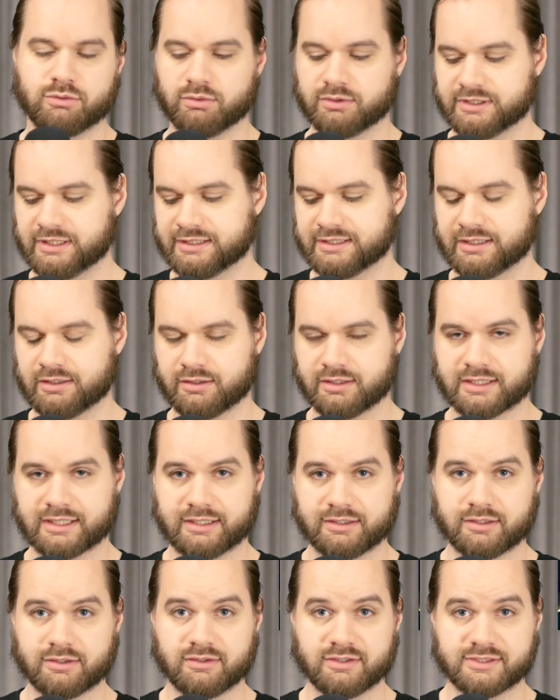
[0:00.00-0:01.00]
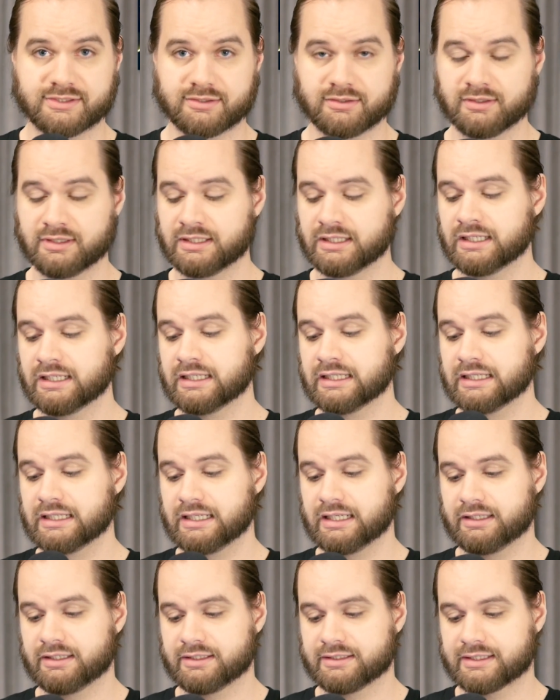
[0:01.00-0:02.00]
cool detail that I noticed
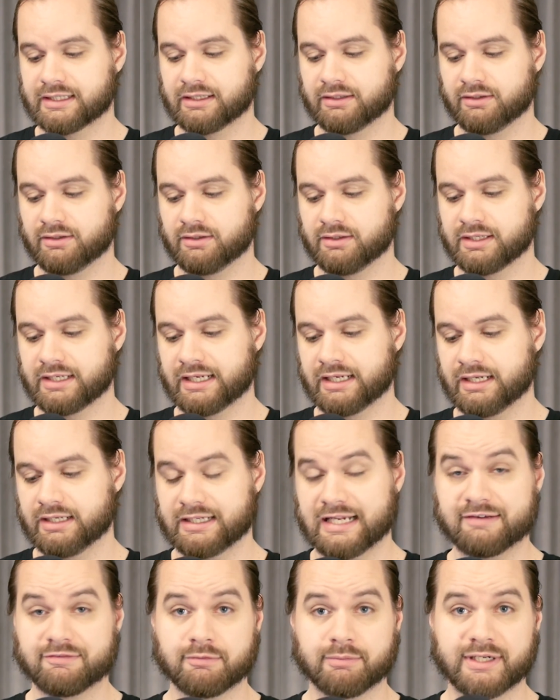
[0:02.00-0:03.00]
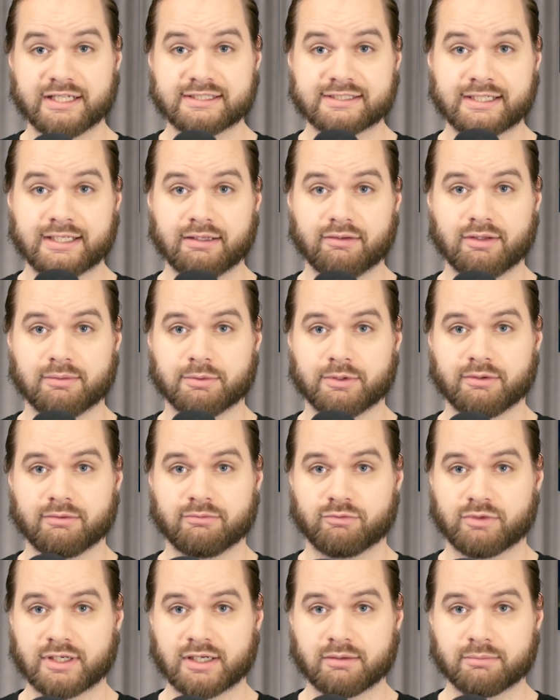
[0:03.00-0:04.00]
in the dialogue. And everybody's killable,
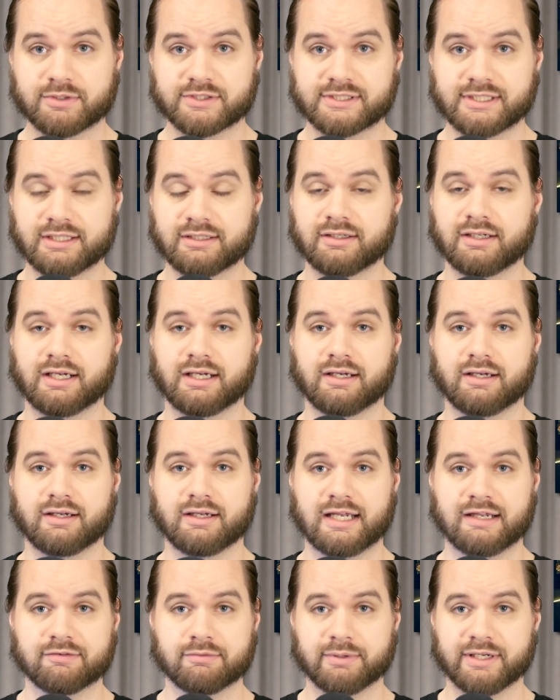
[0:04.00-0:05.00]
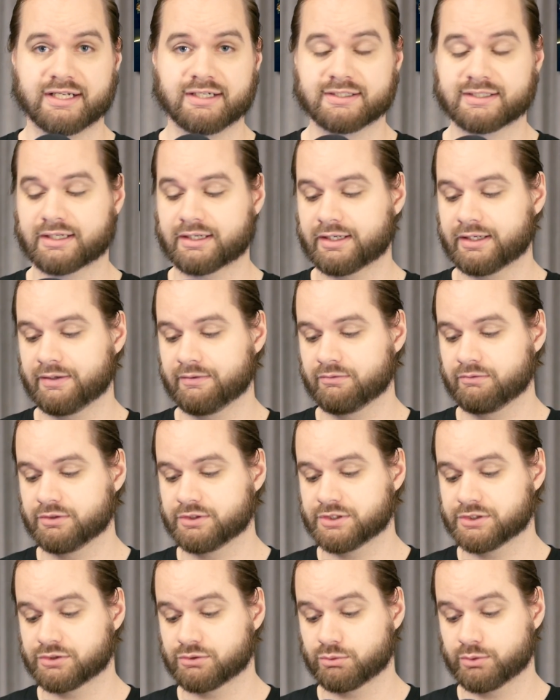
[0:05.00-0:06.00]
100%. Everybody can die,
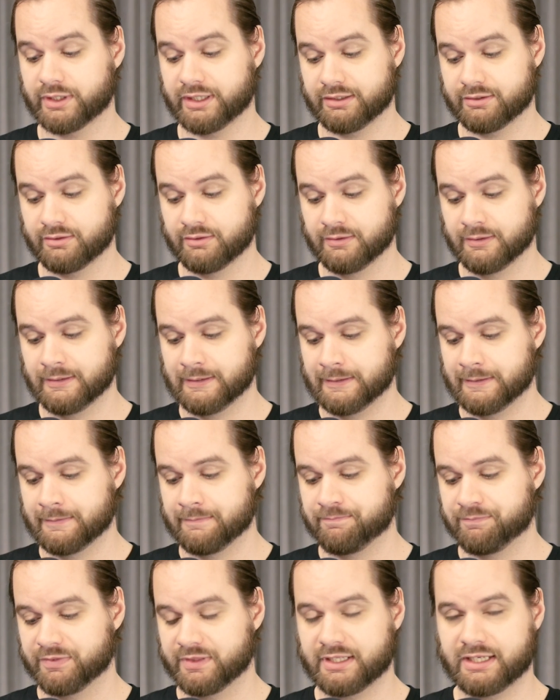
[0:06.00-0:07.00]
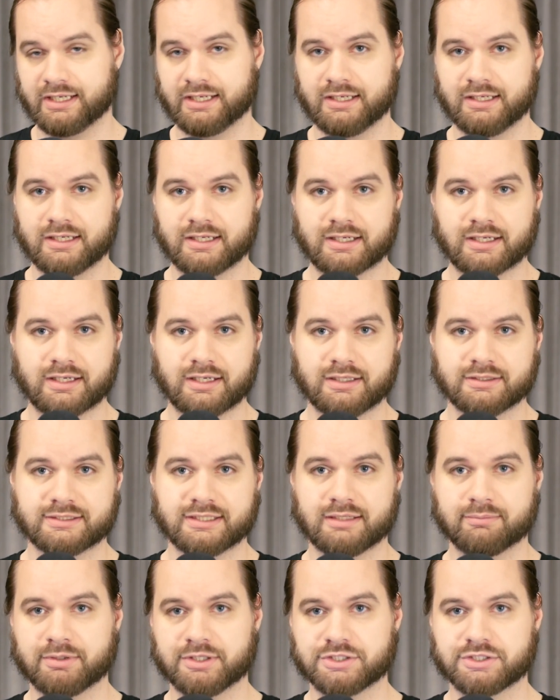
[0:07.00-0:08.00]
which is great. They
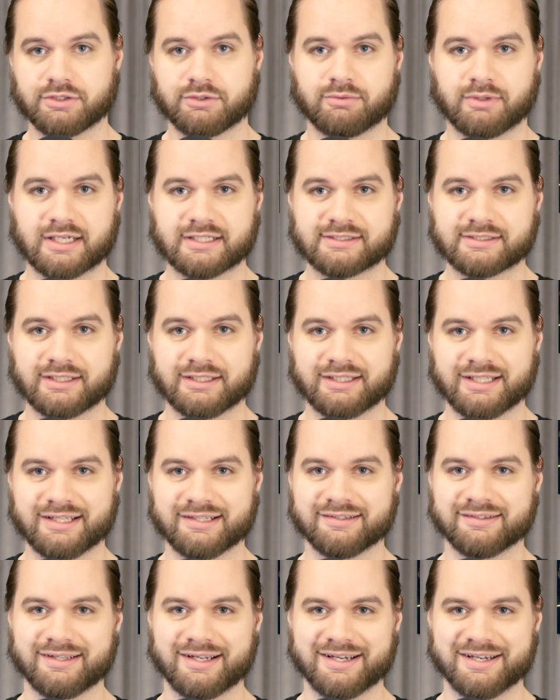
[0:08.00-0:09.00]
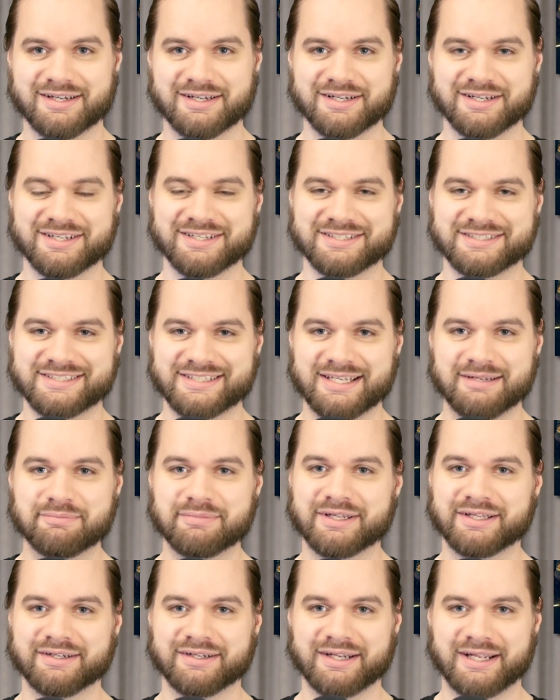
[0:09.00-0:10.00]
did a bunch of quests, and then
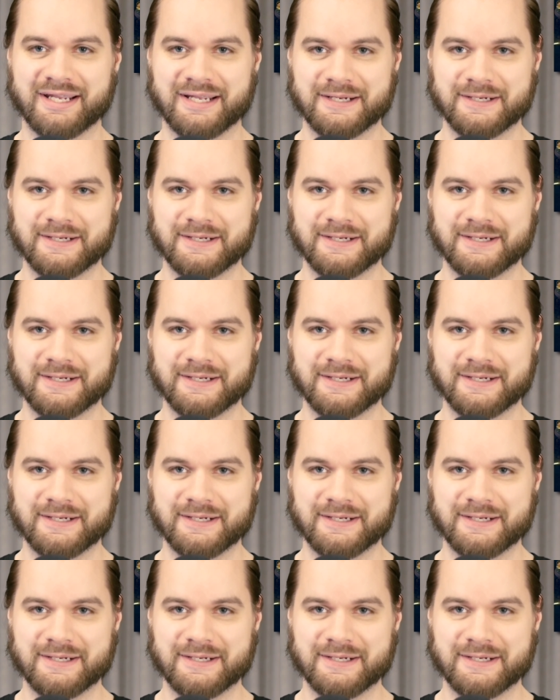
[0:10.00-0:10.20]
Tim and